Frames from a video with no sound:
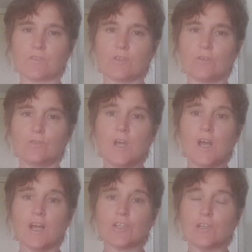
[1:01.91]
So
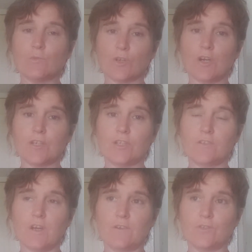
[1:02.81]
actually what I have